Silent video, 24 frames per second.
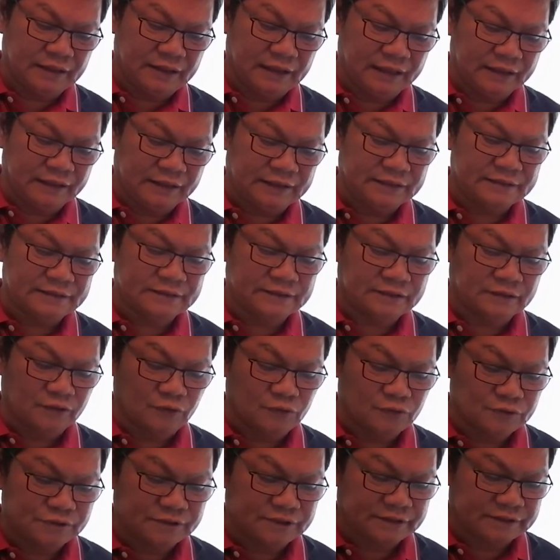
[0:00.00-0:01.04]
and is
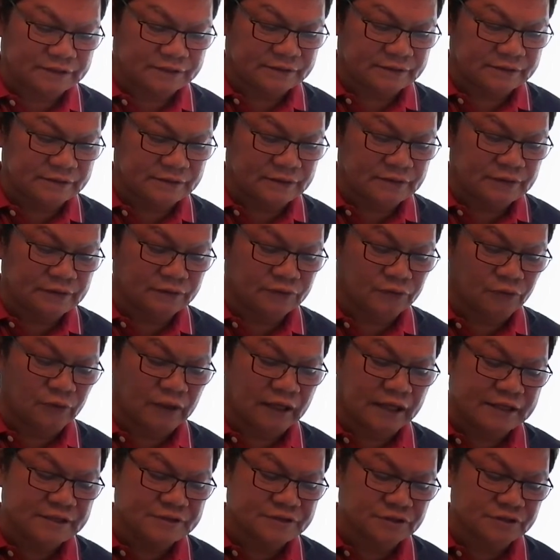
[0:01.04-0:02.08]
closest to
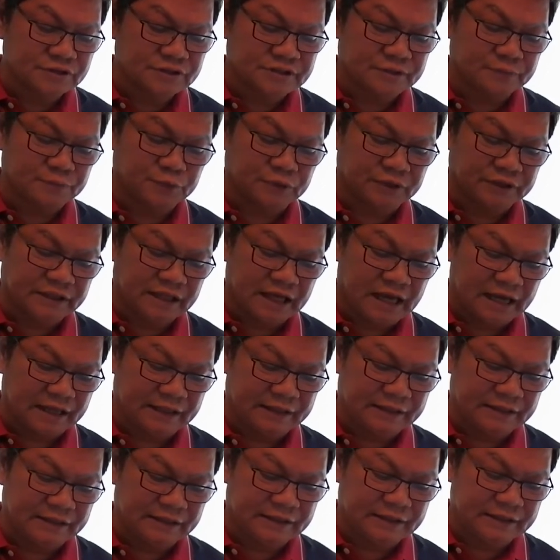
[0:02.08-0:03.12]
relationship with
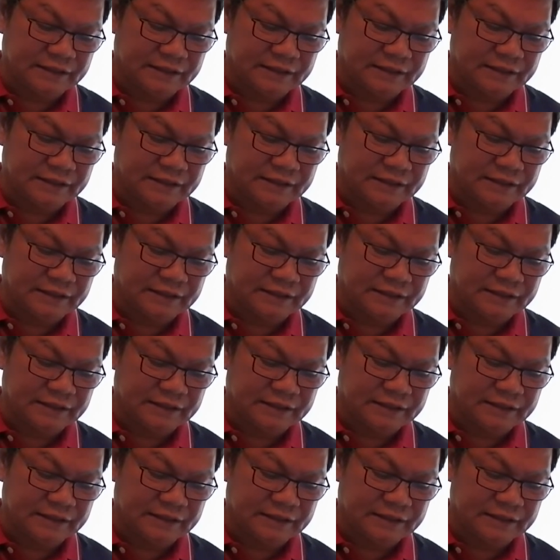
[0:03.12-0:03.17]
God,